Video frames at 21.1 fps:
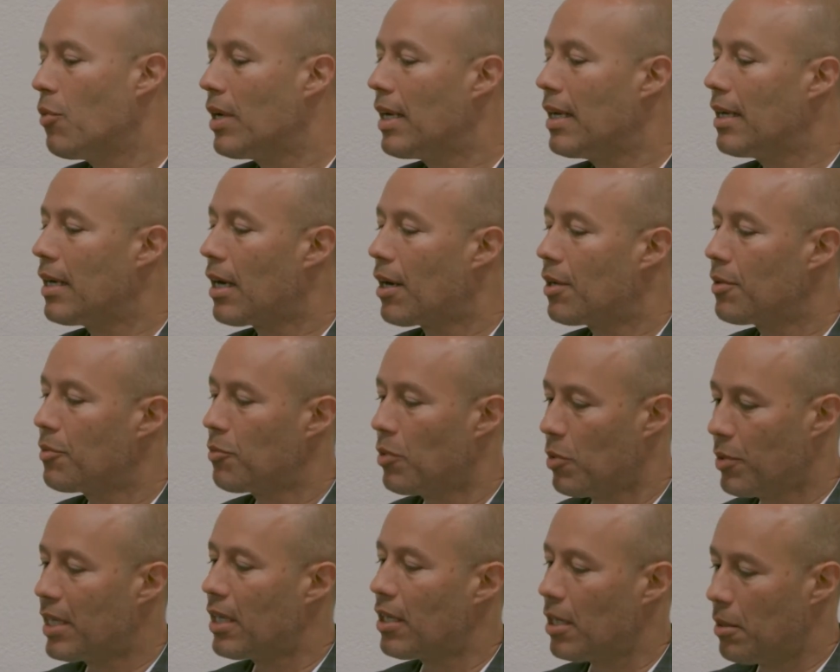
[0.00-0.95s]
In our,
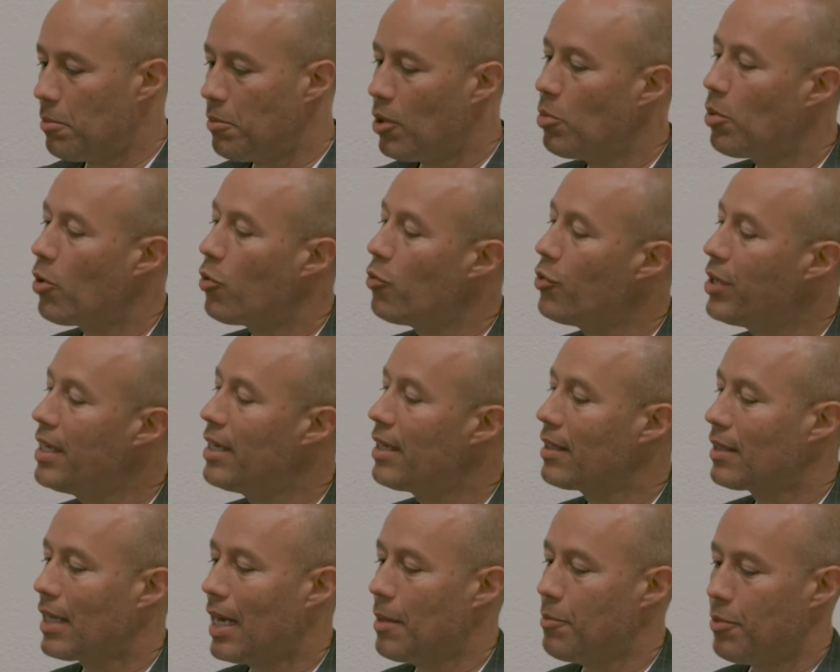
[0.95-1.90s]
what we call our mobile
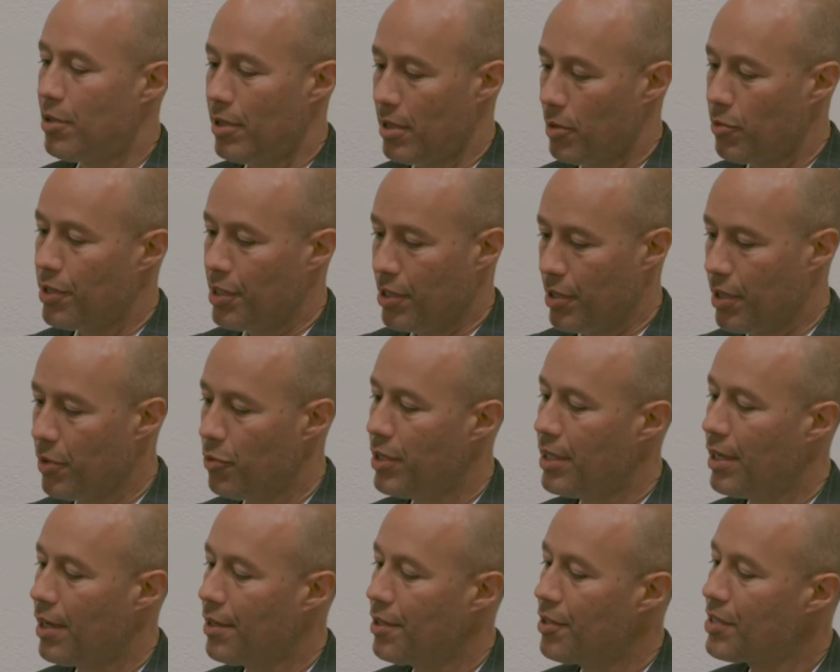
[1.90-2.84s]
reading library, where you can
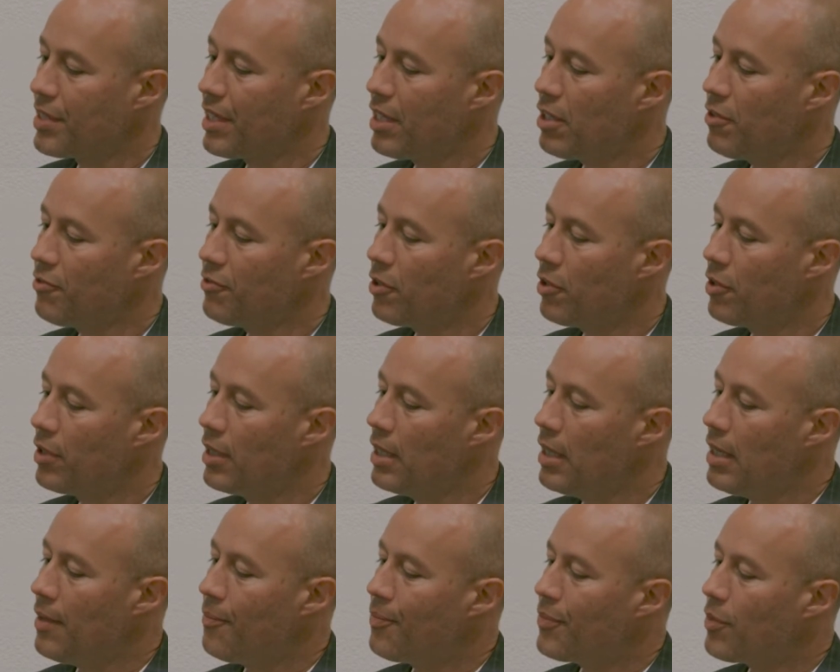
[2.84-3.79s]
read on your cell phone,
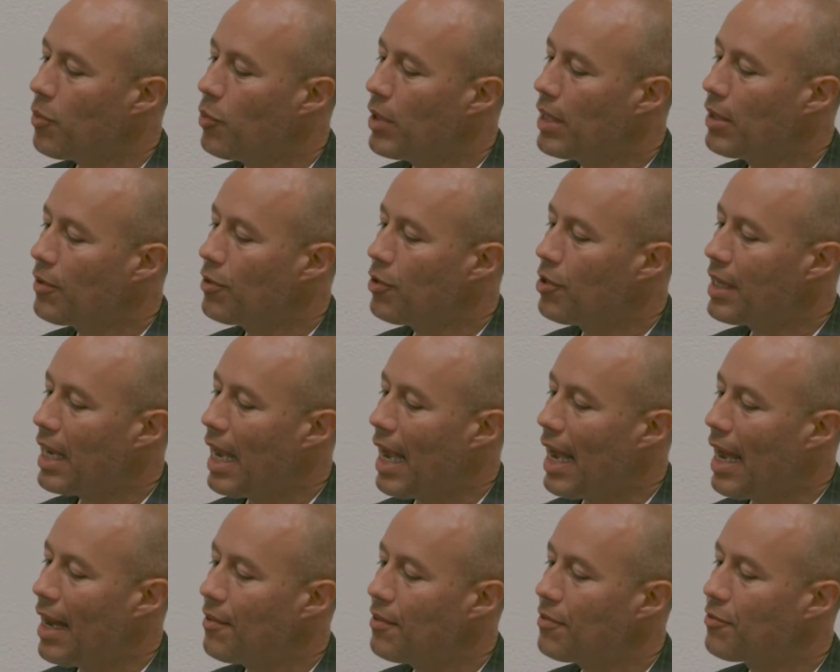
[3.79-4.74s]
we look
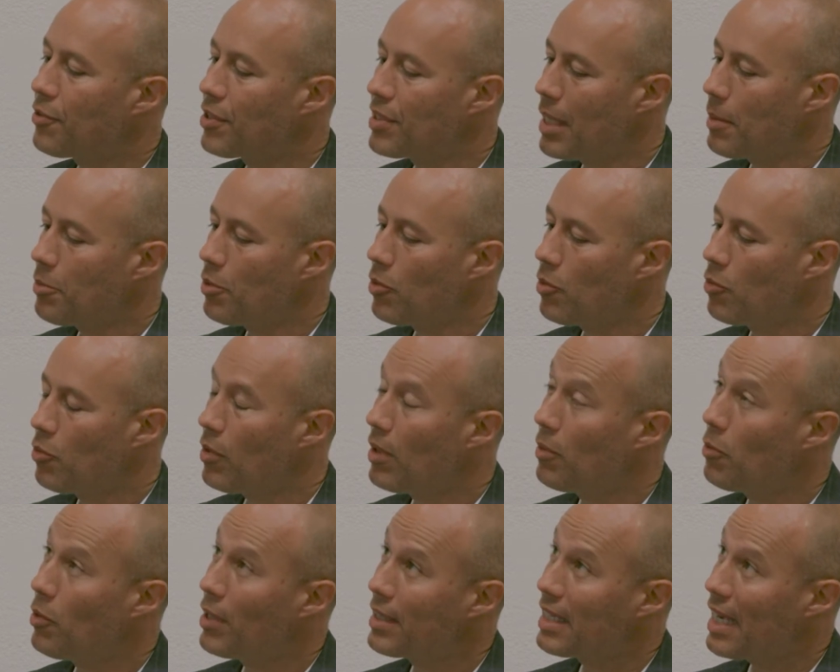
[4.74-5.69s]
at, for example,
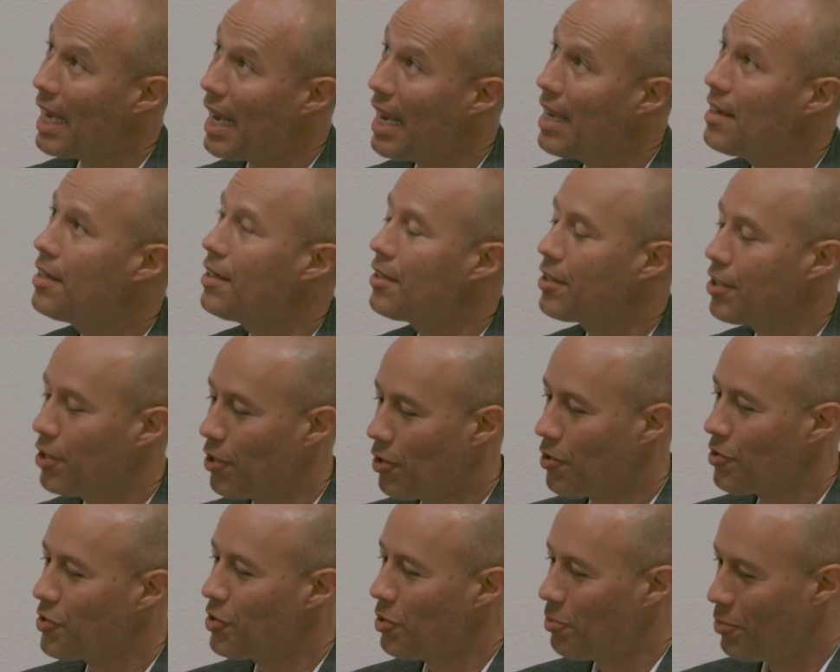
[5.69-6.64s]
what Kenyan
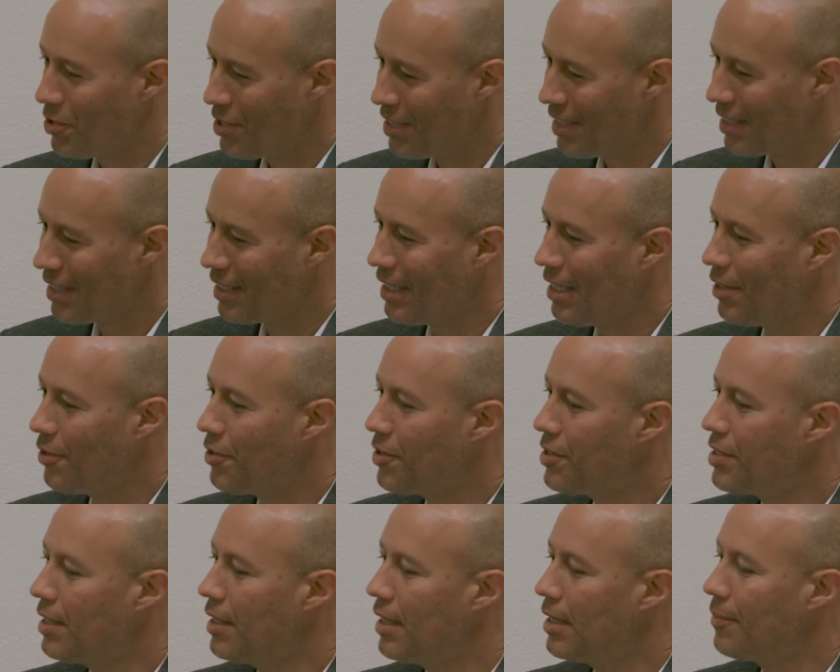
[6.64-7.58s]
girls are particularly
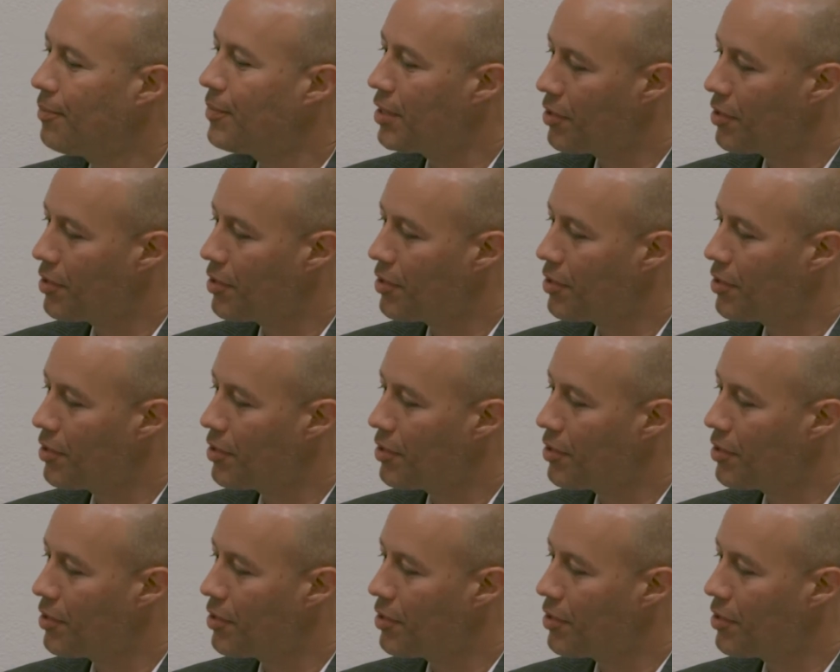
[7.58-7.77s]
interested in.